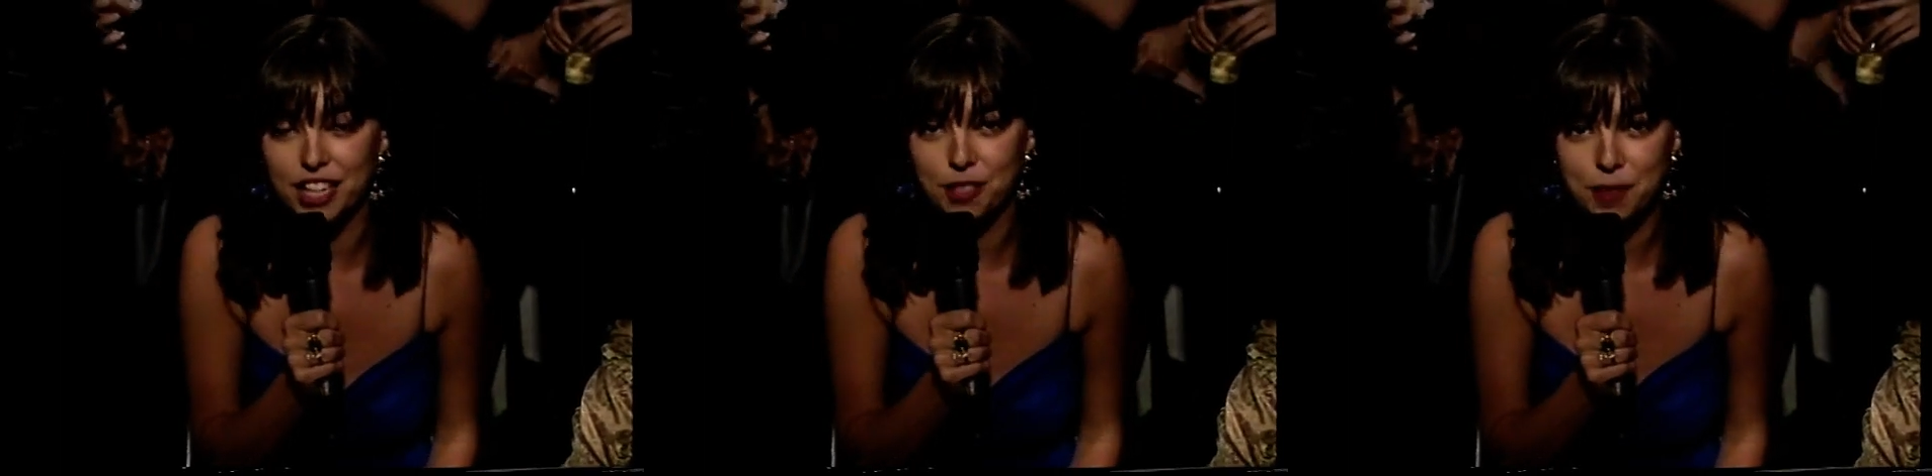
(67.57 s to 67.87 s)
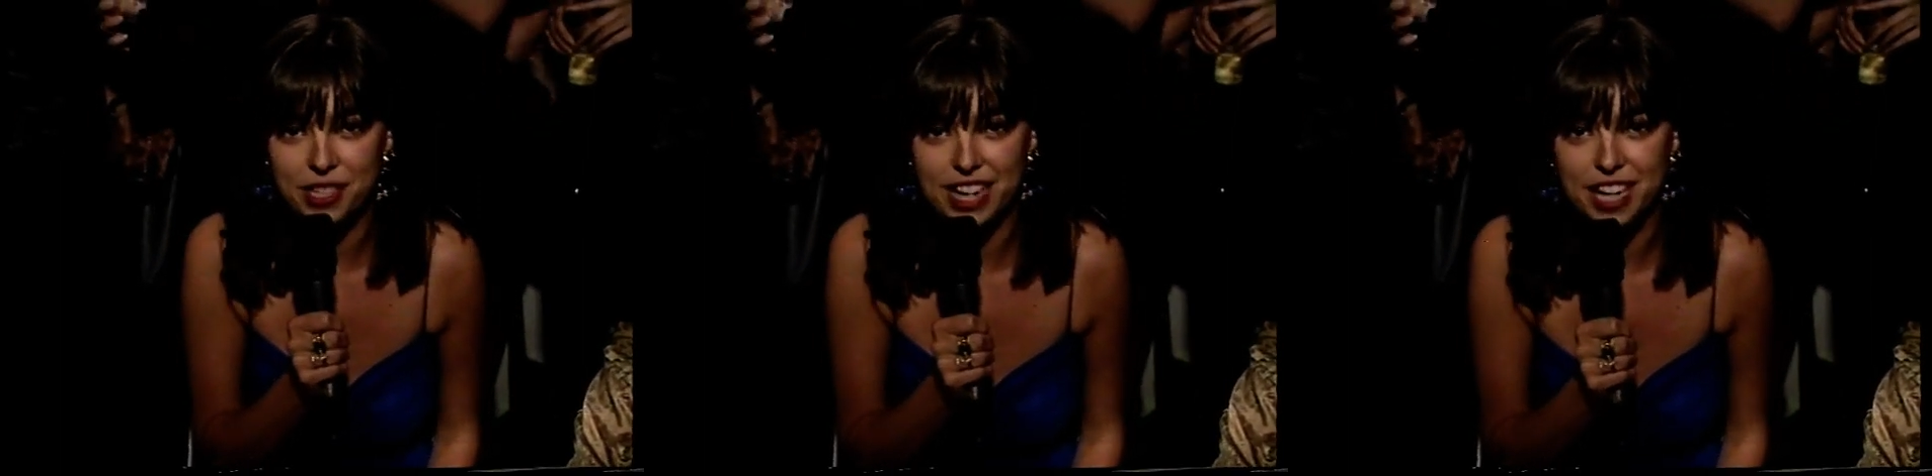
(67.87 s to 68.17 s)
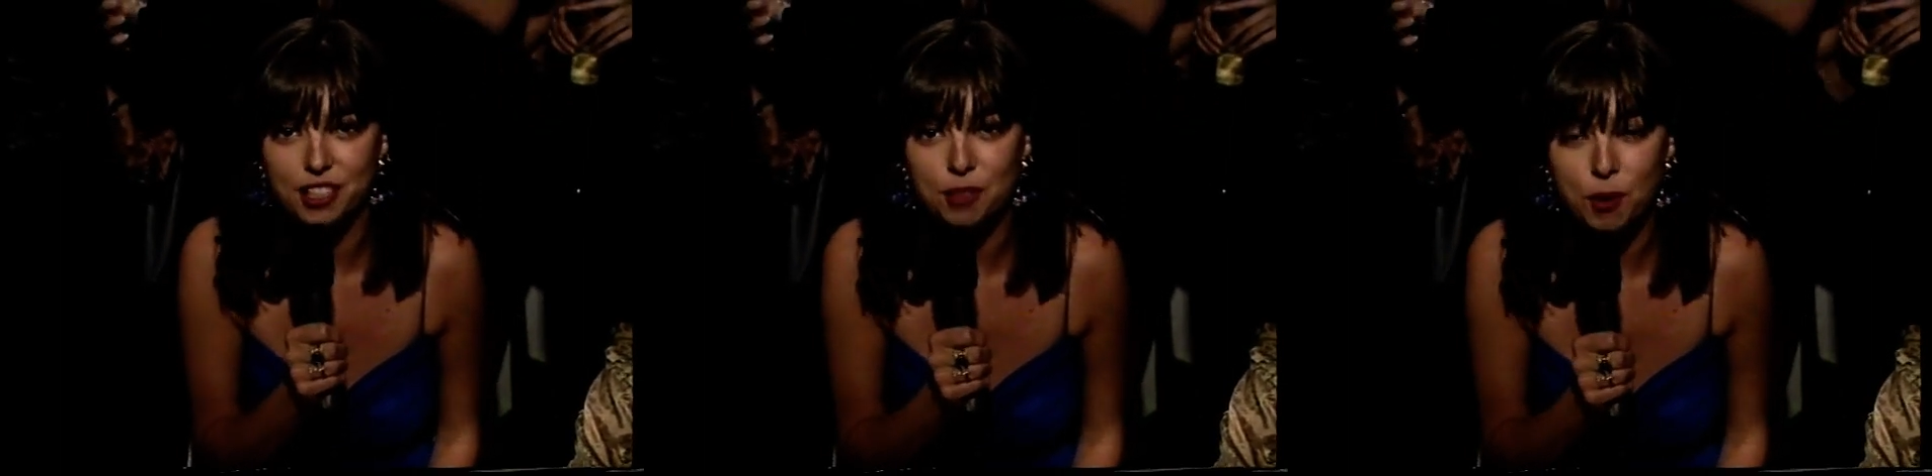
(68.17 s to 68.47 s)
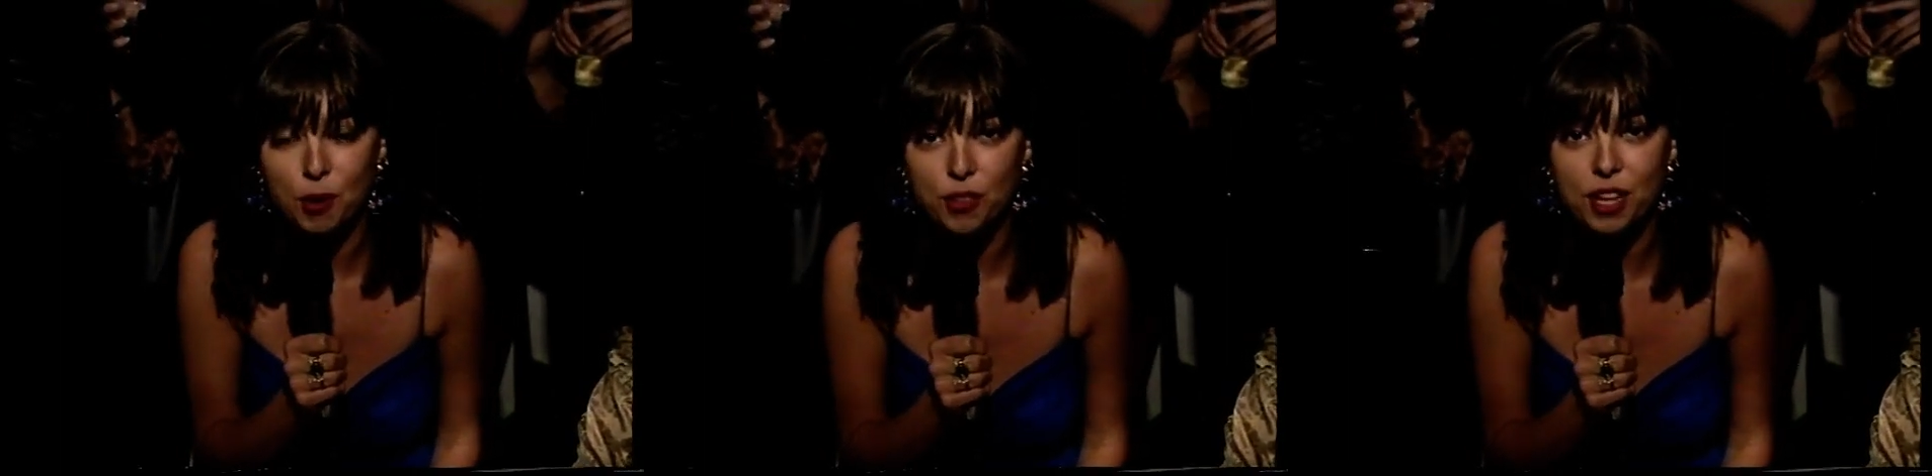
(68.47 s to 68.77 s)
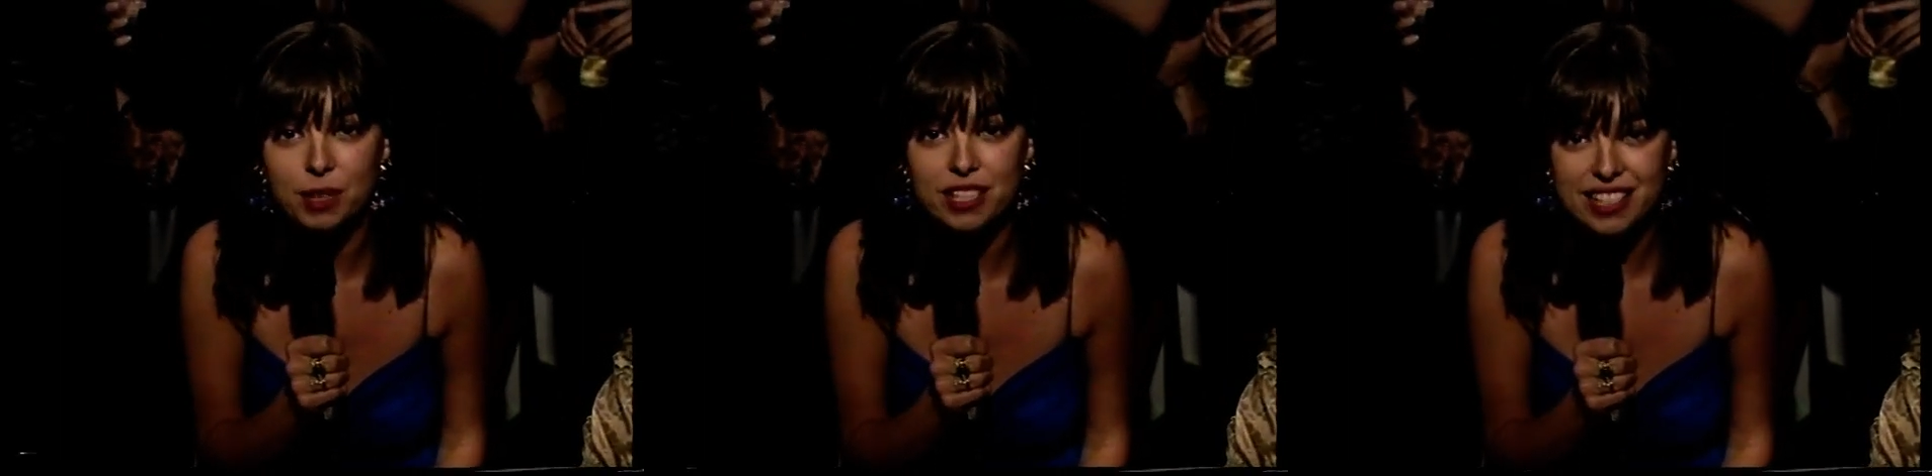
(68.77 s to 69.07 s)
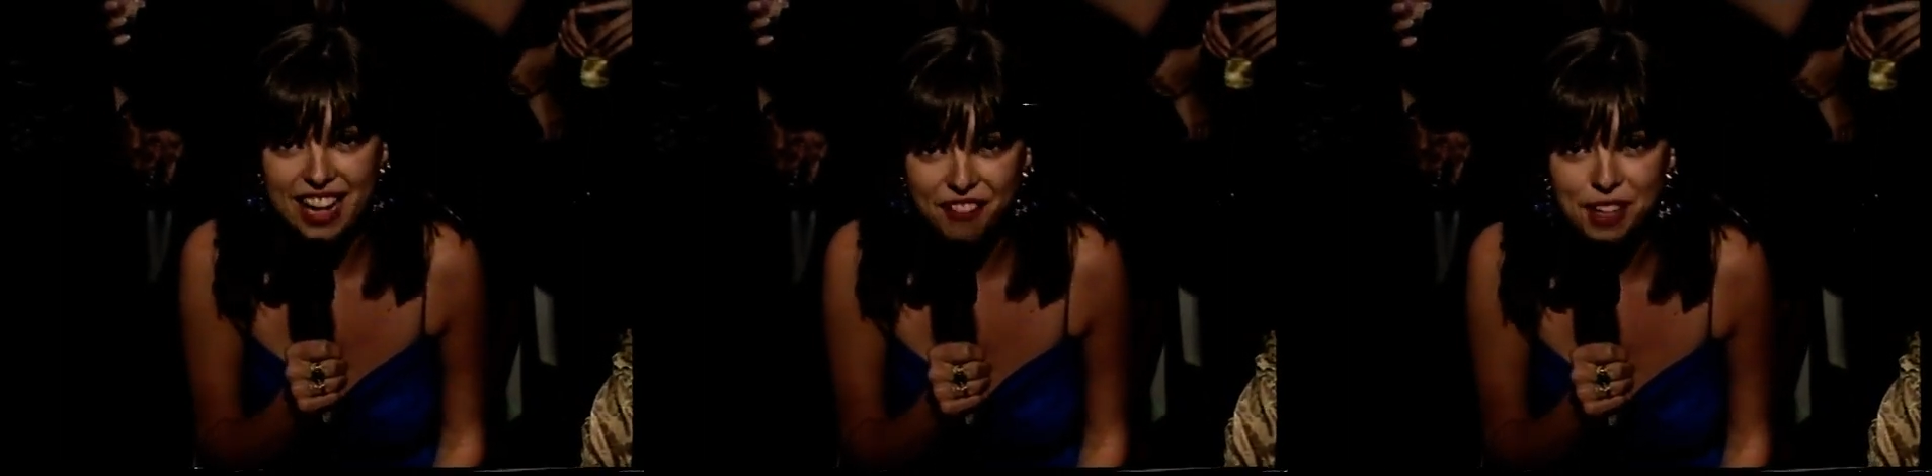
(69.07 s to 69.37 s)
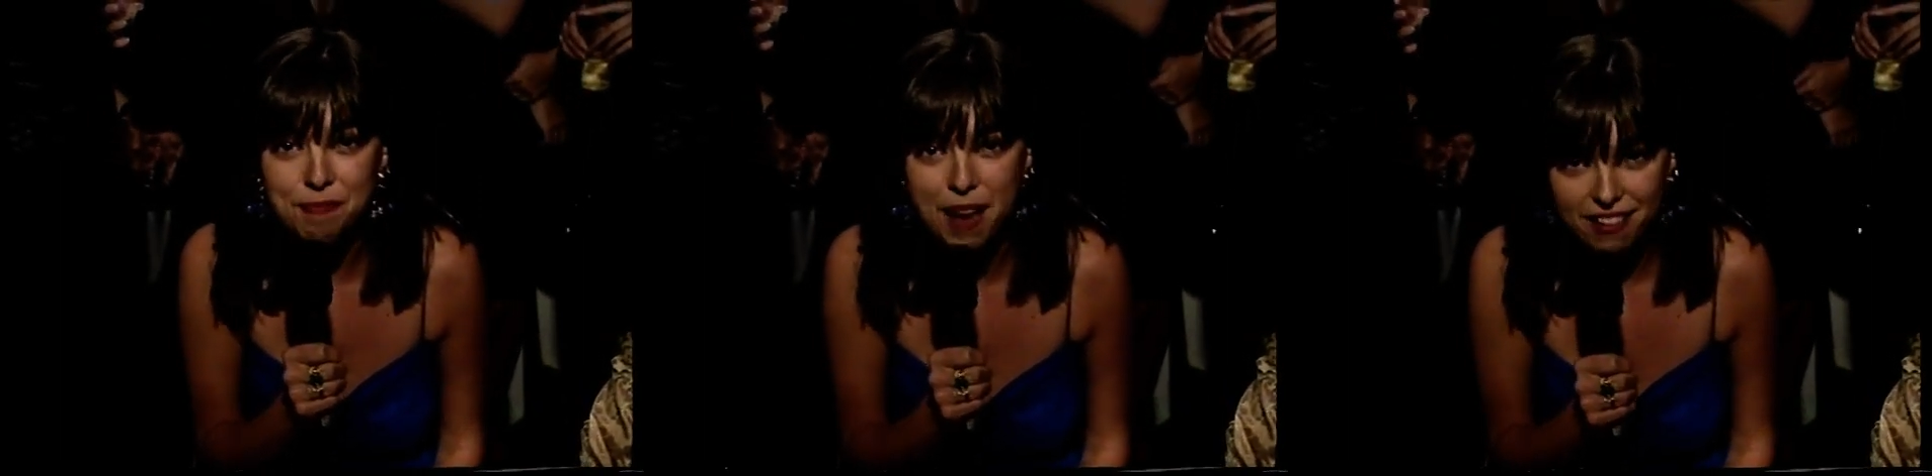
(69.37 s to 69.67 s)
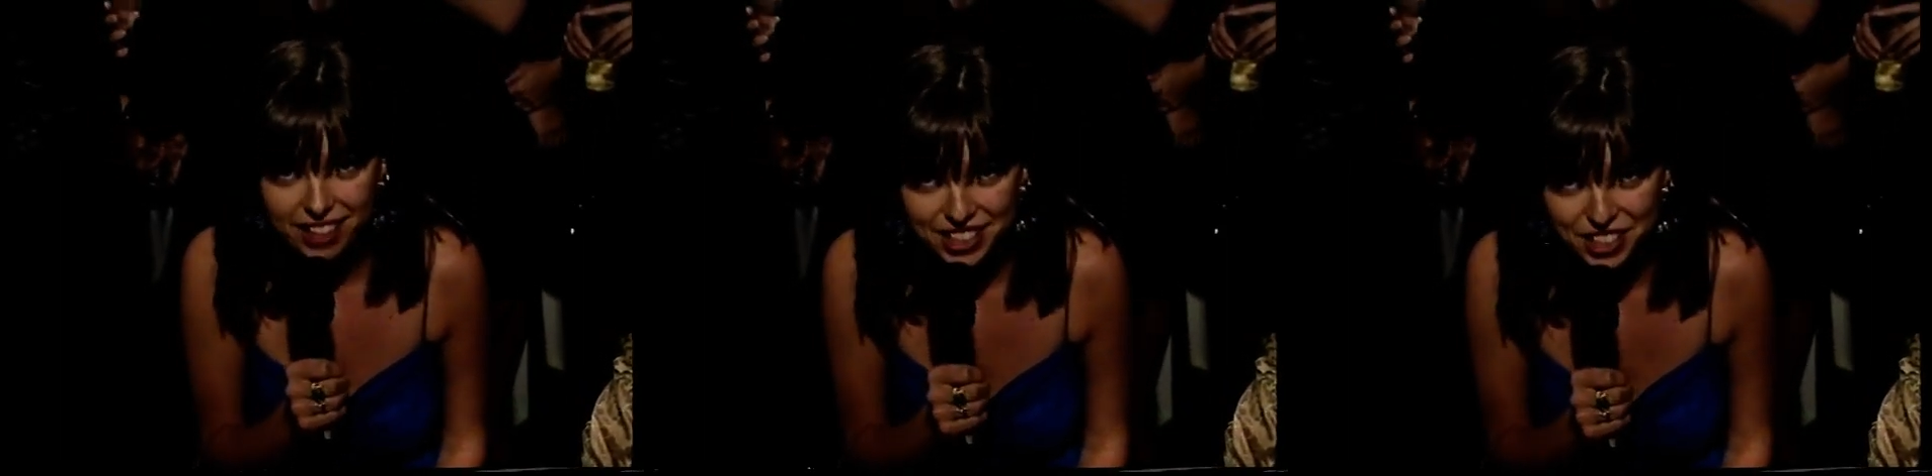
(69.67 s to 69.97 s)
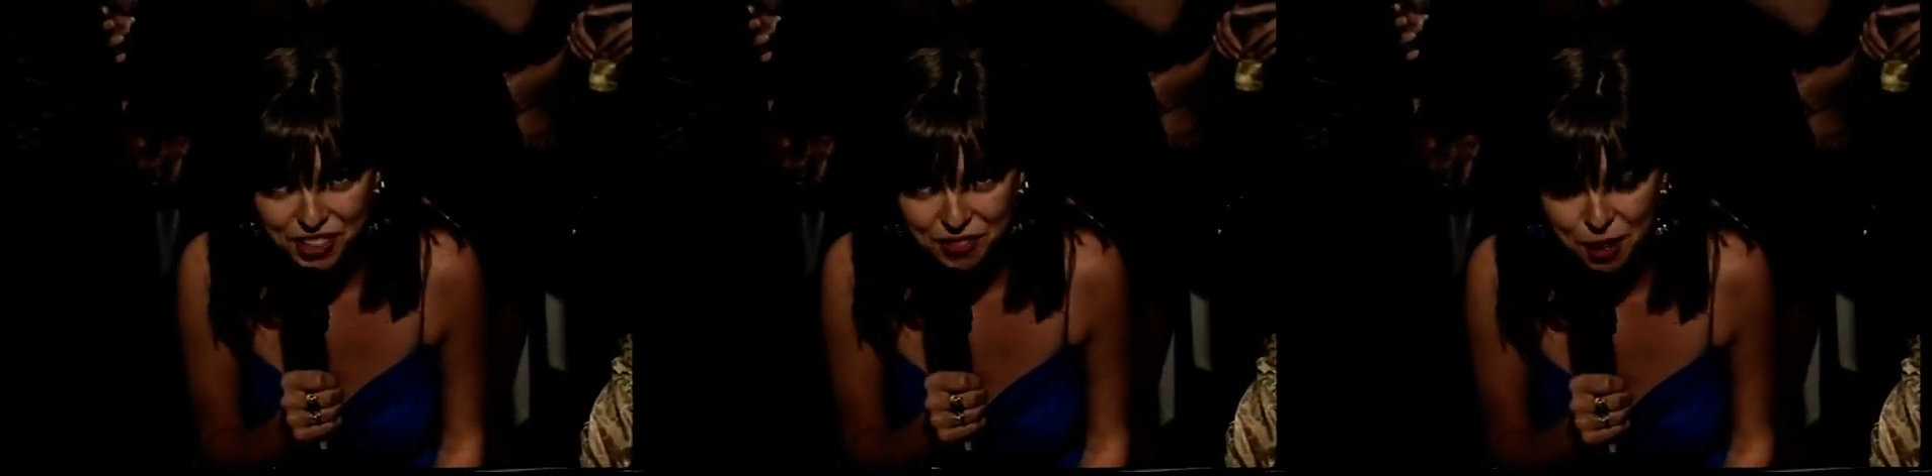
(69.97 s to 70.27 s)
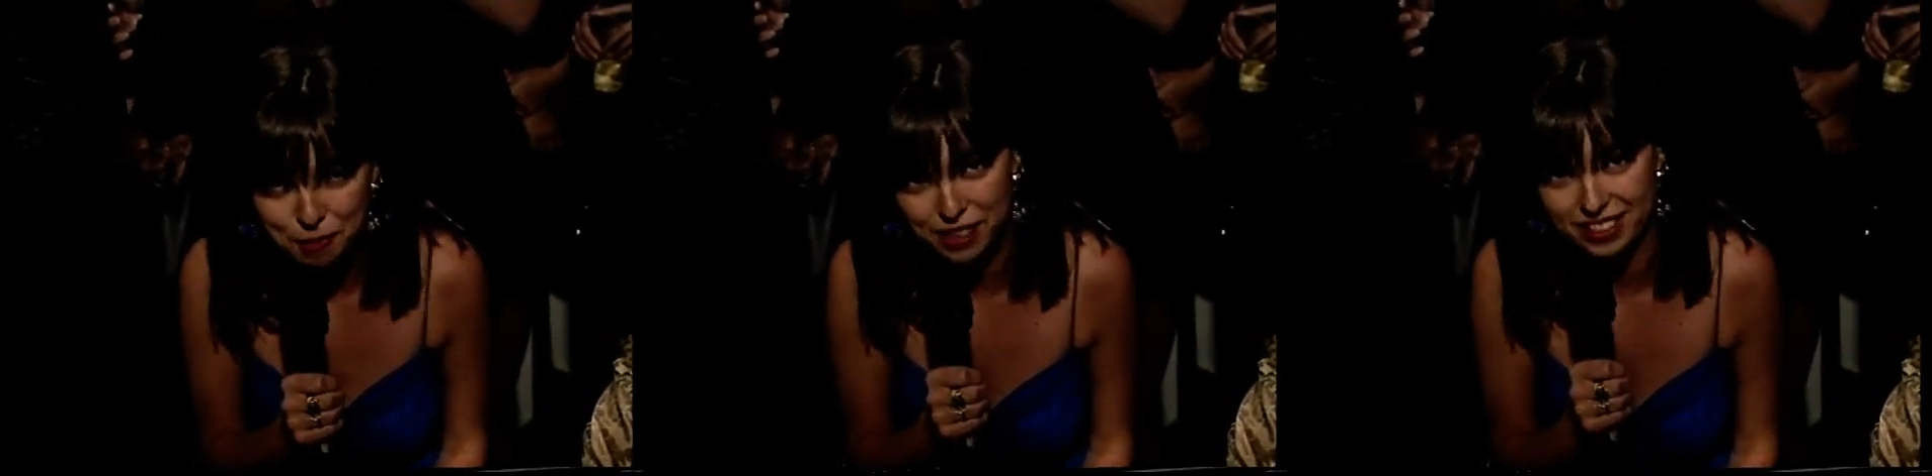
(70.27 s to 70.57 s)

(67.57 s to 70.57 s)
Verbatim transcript: Desperate and Dateless Ball, there were seven marriages from it?